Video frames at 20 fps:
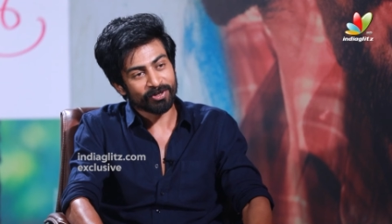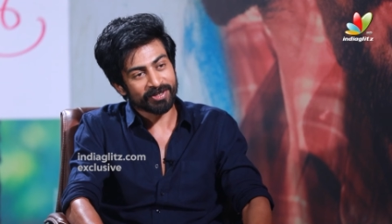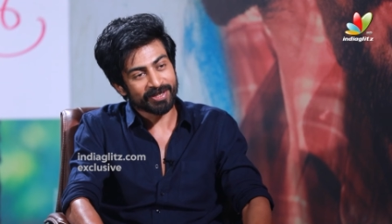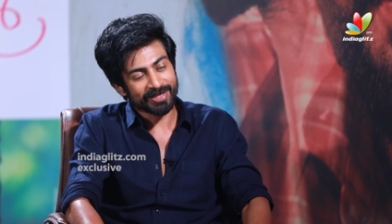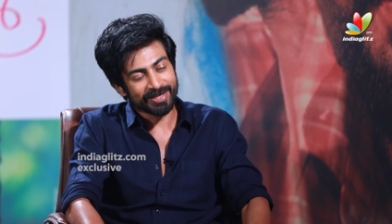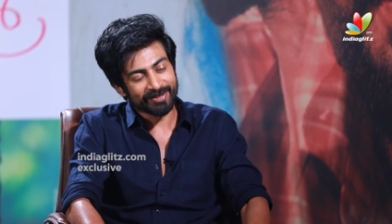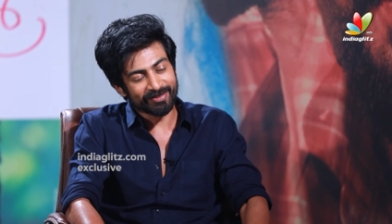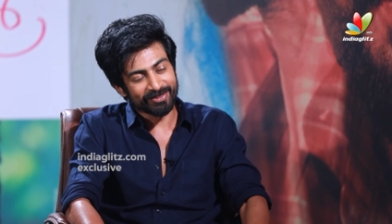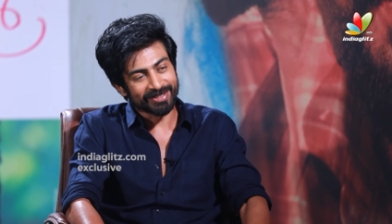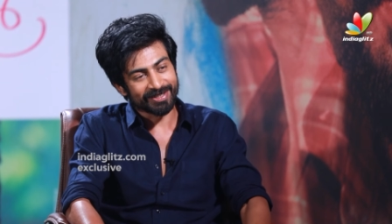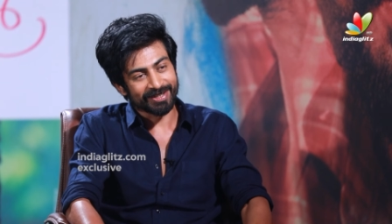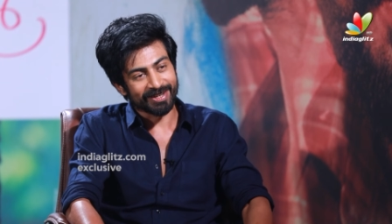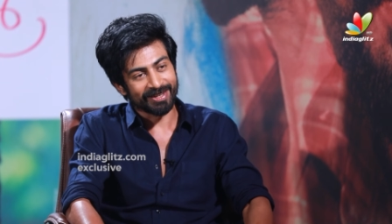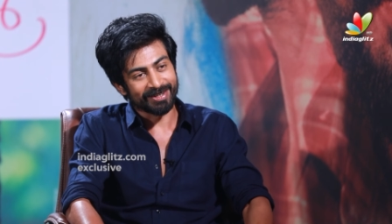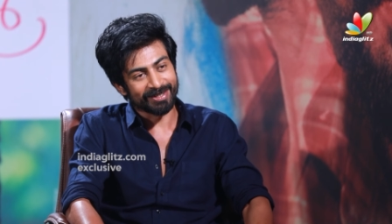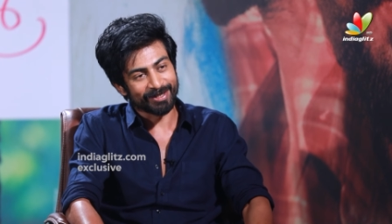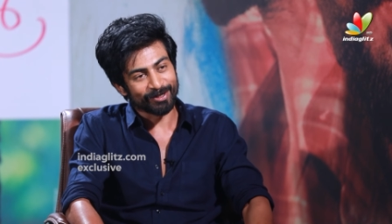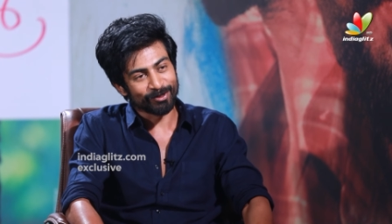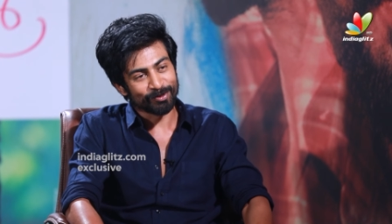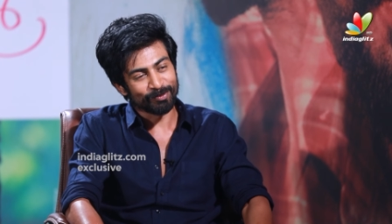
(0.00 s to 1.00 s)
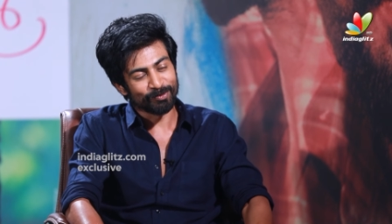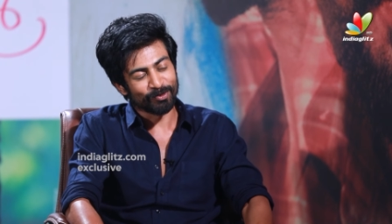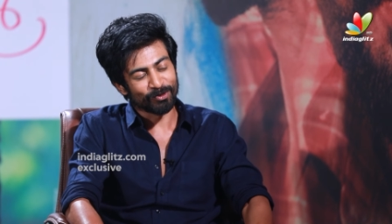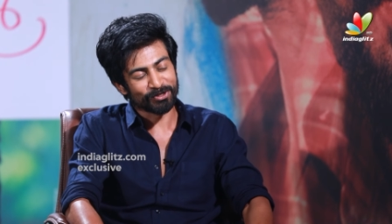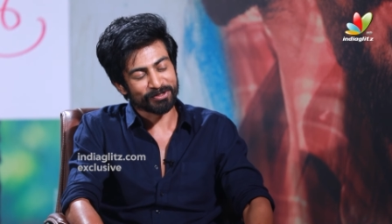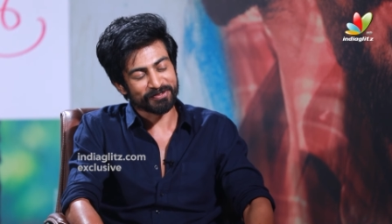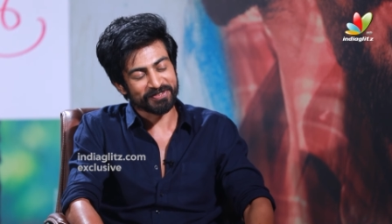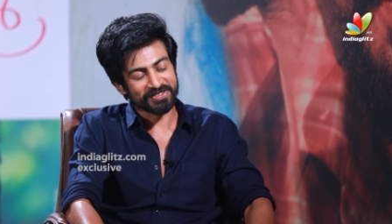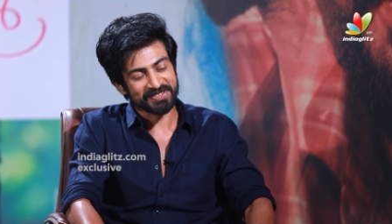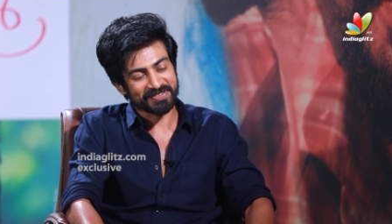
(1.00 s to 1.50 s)
already given the clarity, no?
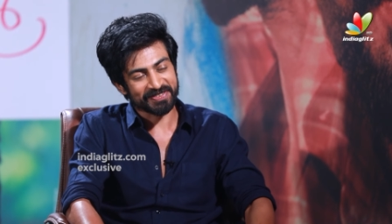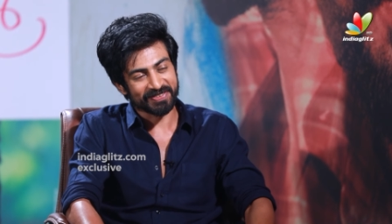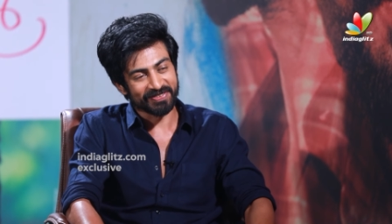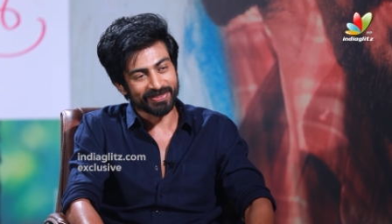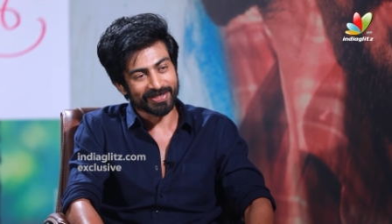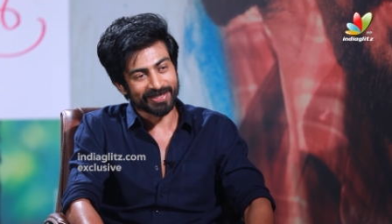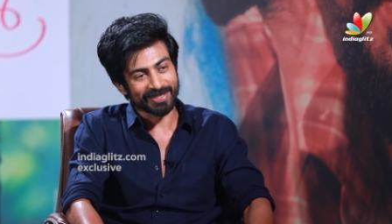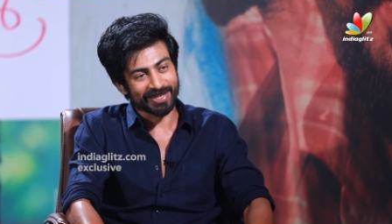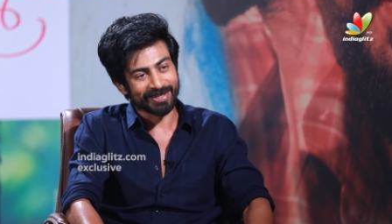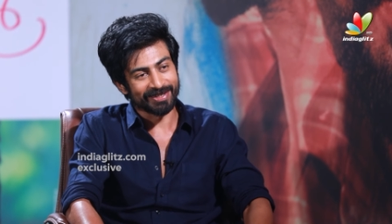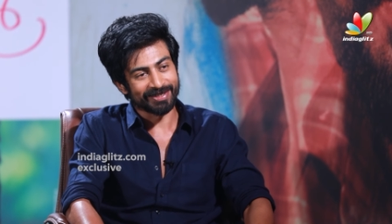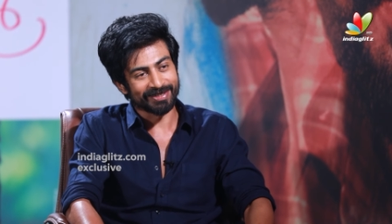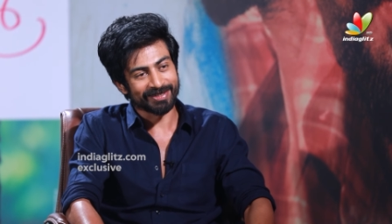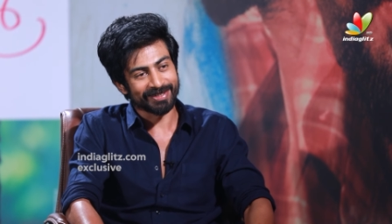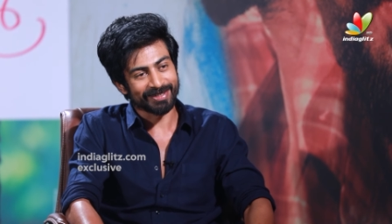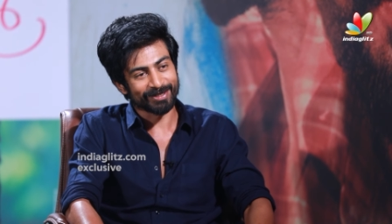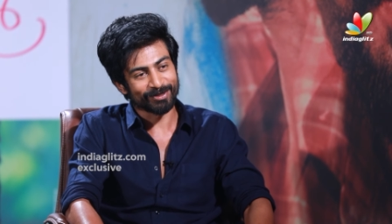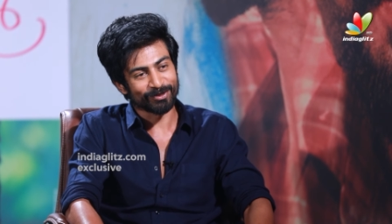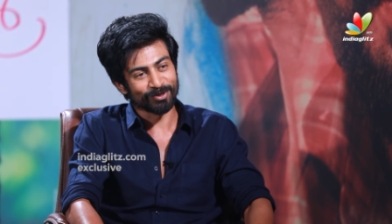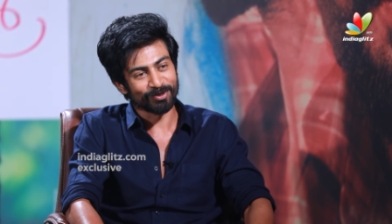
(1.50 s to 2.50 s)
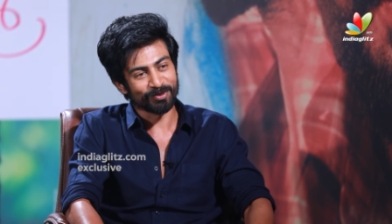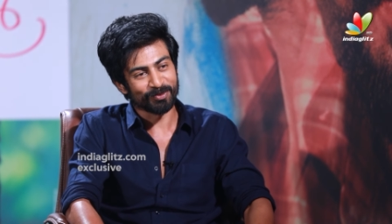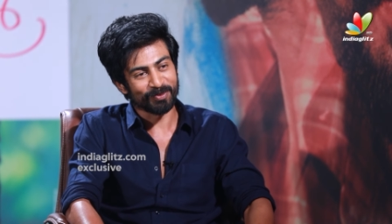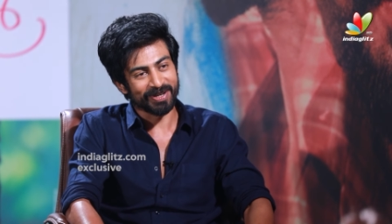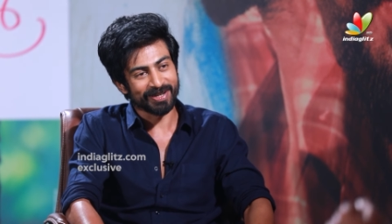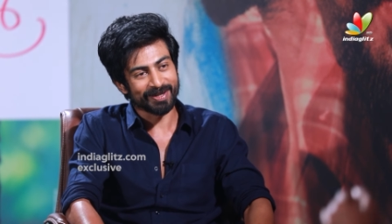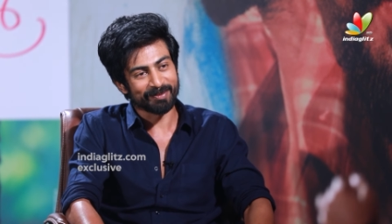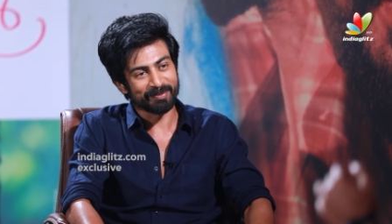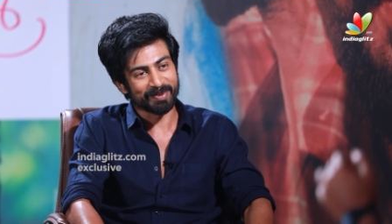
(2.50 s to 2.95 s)
Both of us have given the clarity. I don't know why.